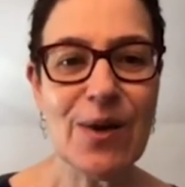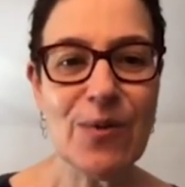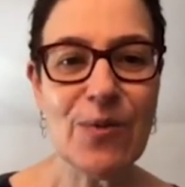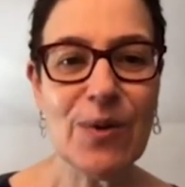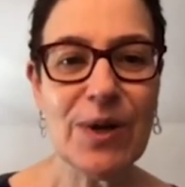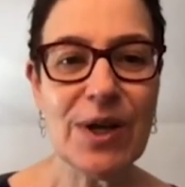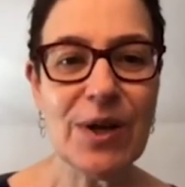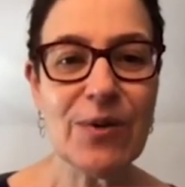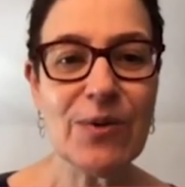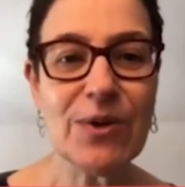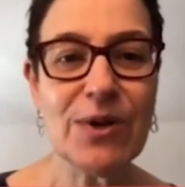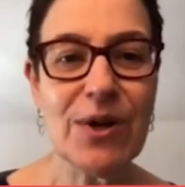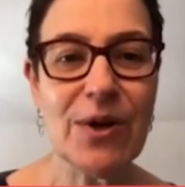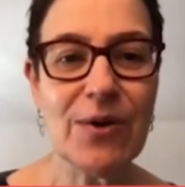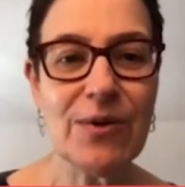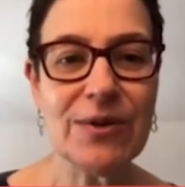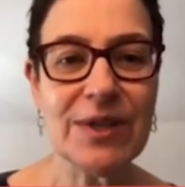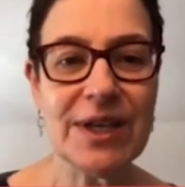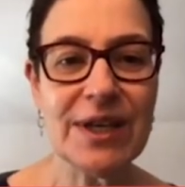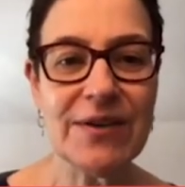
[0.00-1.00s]
we don't
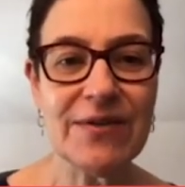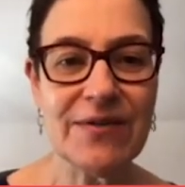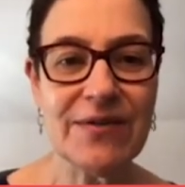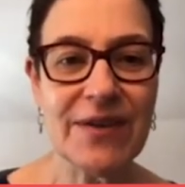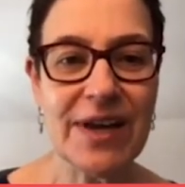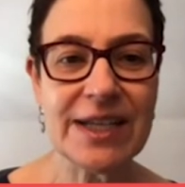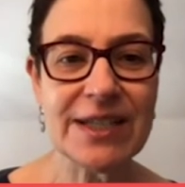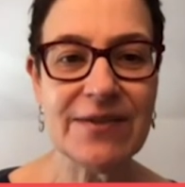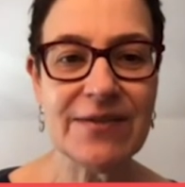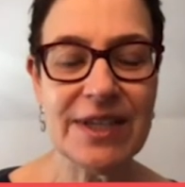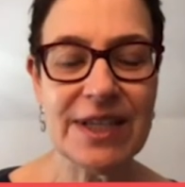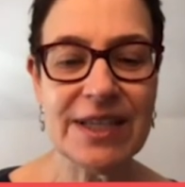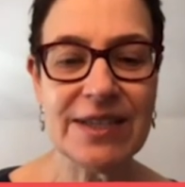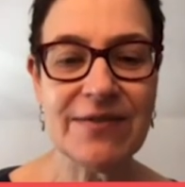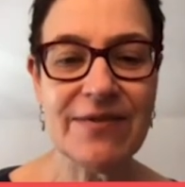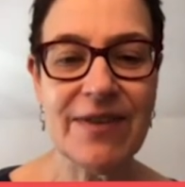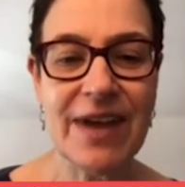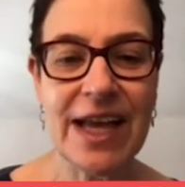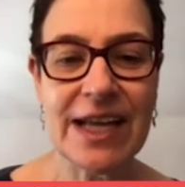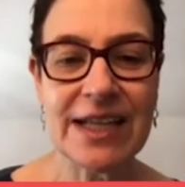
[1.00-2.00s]
know the effect of
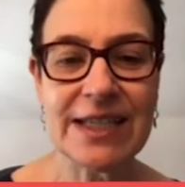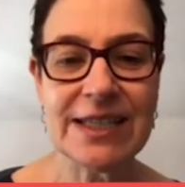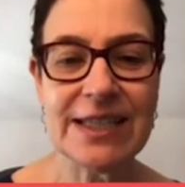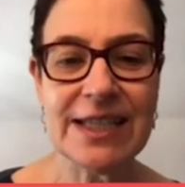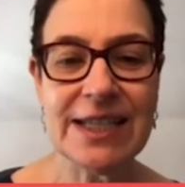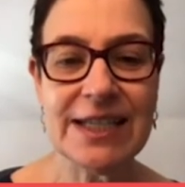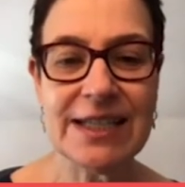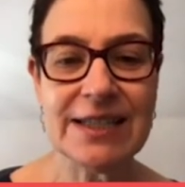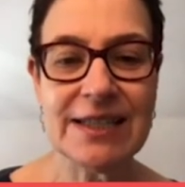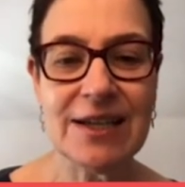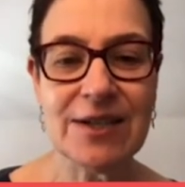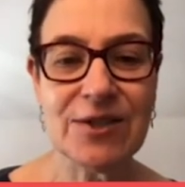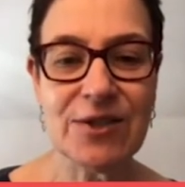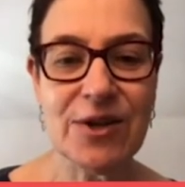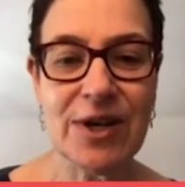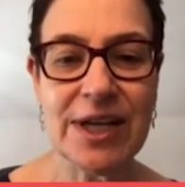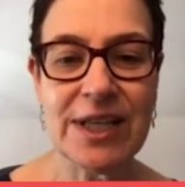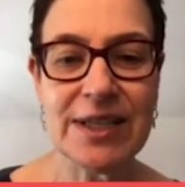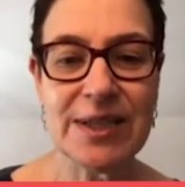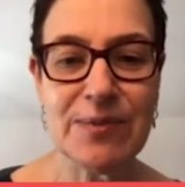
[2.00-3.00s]
these vaccines on
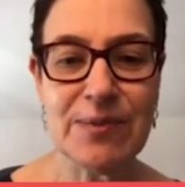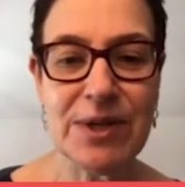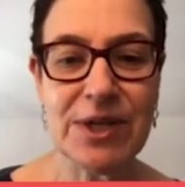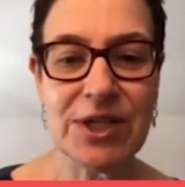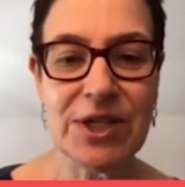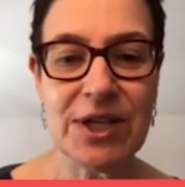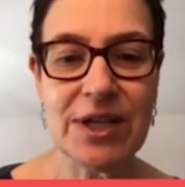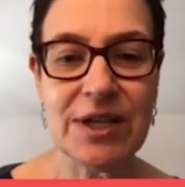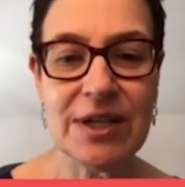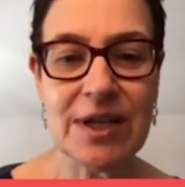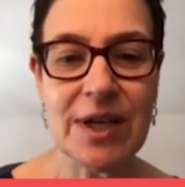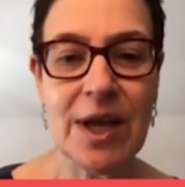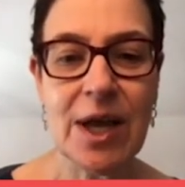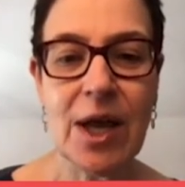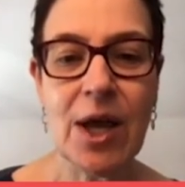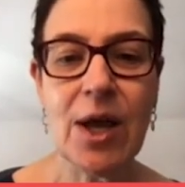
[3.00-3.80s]
transmission.